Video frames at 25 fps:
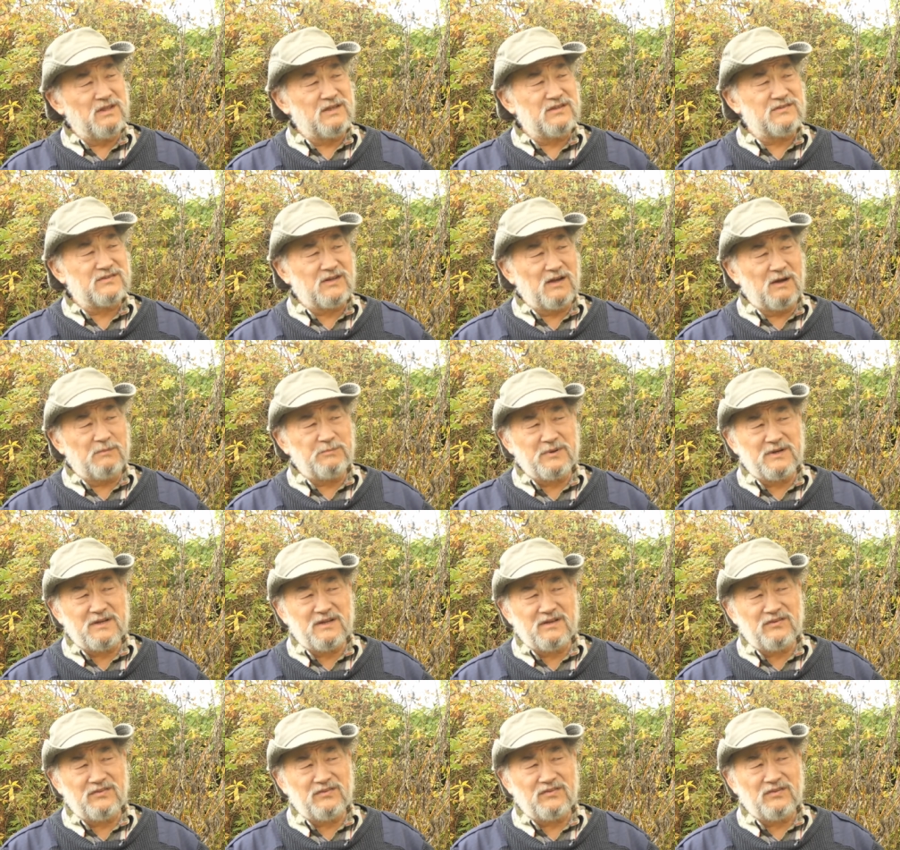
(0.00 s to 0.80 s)
these
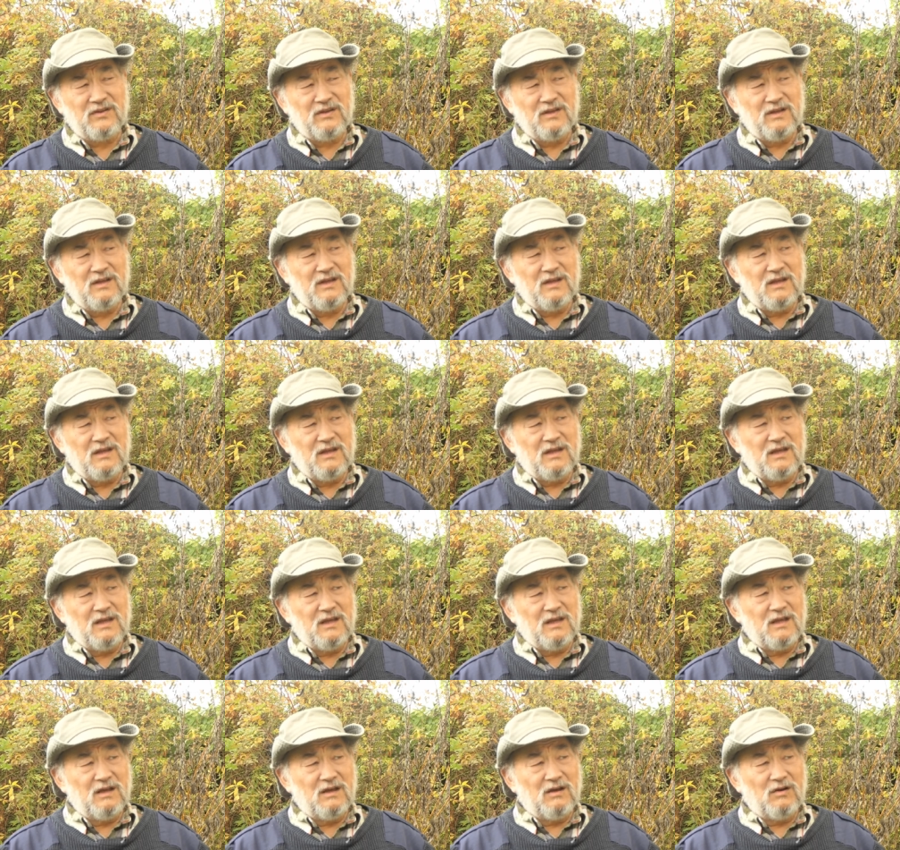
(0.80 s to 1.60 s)
companies?
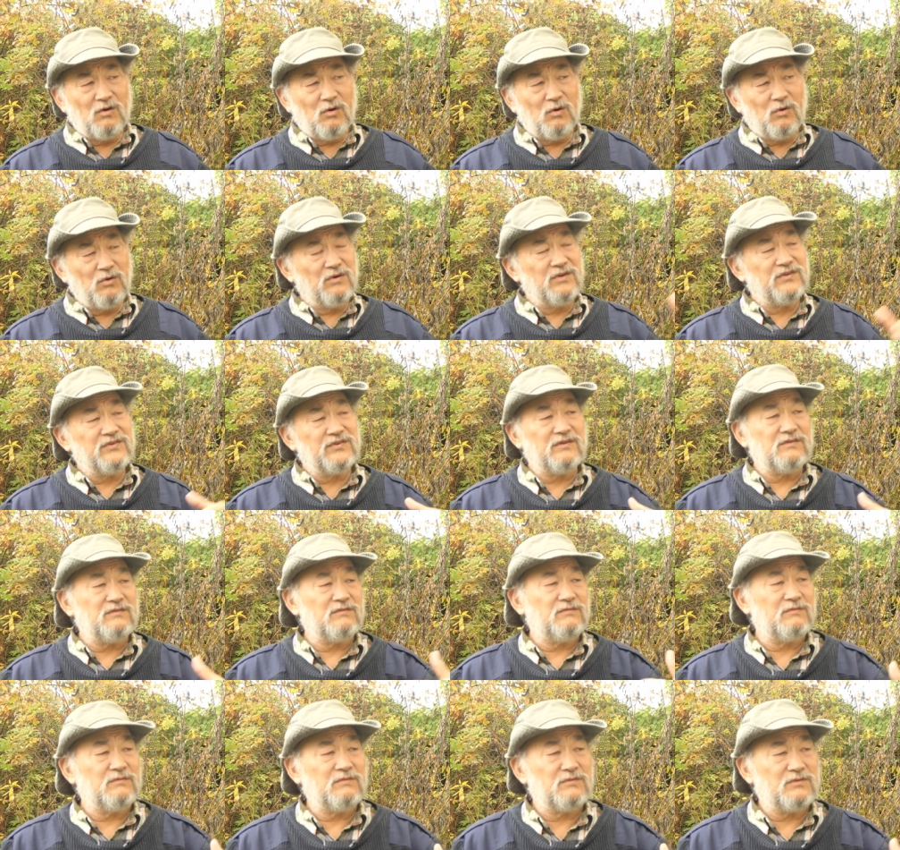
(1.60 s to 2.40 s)
Or is
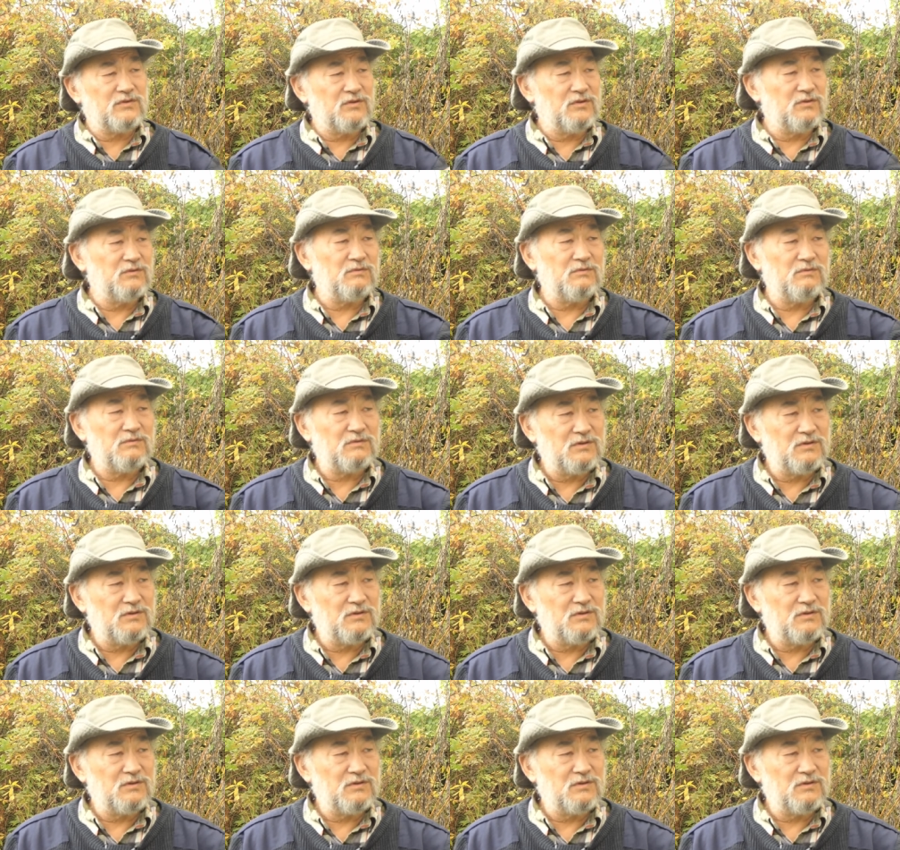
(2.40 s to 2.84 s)
it to,